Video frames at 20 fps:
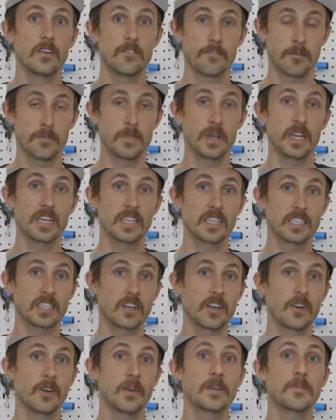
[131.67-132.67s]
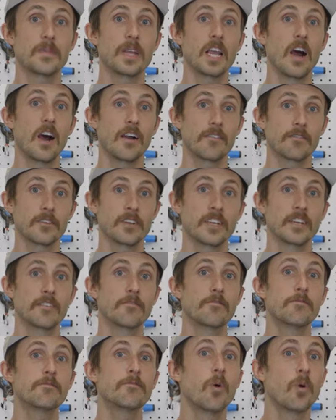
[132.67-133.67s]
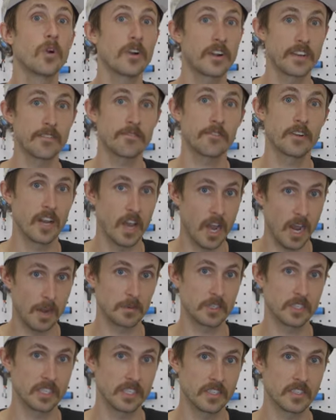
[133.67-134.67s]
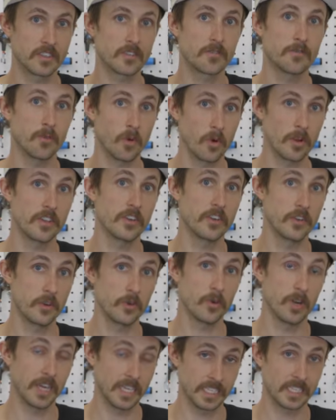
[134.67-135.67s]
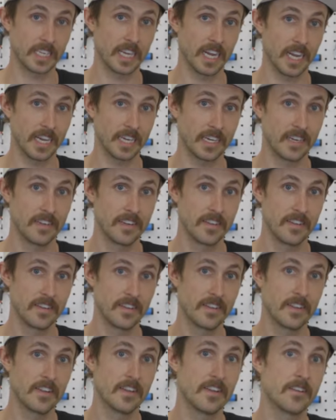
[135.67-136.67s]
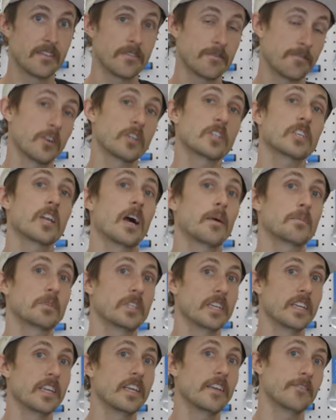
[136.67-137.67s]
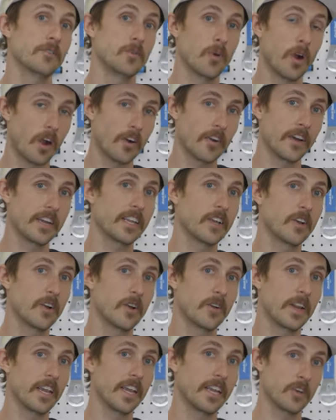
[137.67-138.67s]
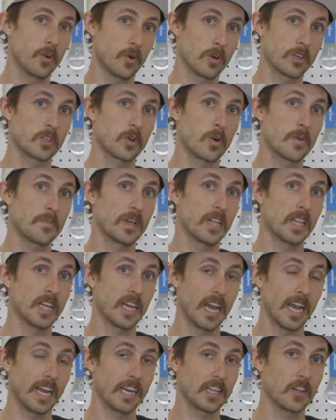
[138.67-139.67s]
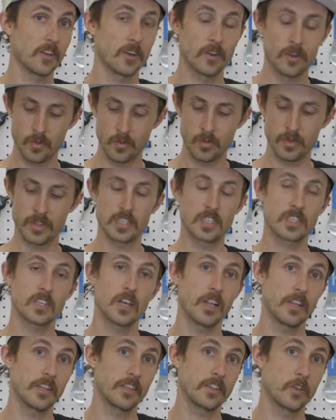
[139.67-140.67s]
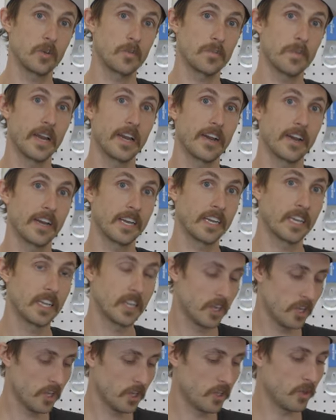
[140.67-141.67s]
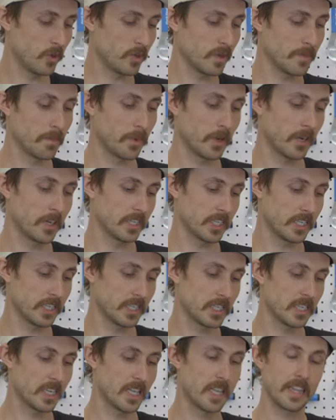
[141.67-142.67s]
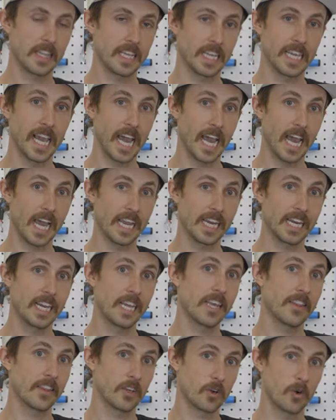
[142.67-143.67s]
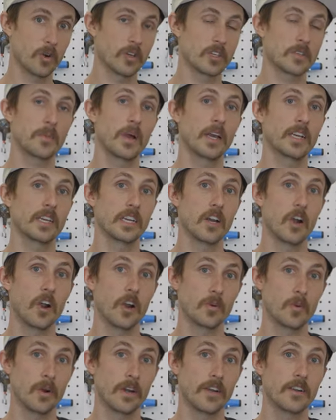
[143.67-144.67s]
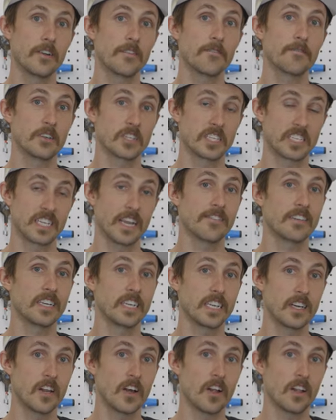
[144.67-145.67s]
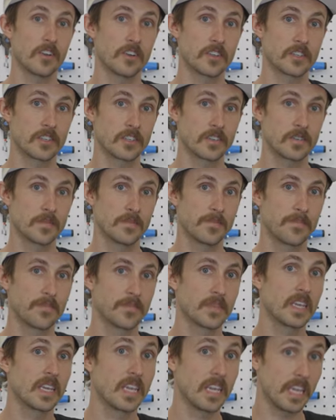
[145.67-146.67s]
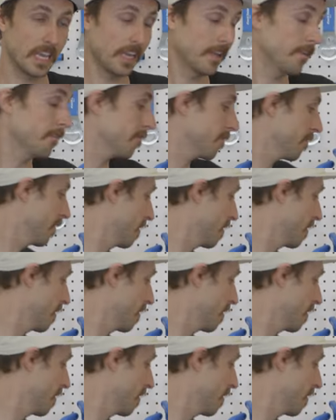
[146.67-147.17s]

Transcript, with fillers: Forbidden is going to be offering 4 different options for the new race guide. First option, if you already own a North Shore Billet idler with the solid lube bearing, you can purchase the guide and the corresponding hardware for $70. If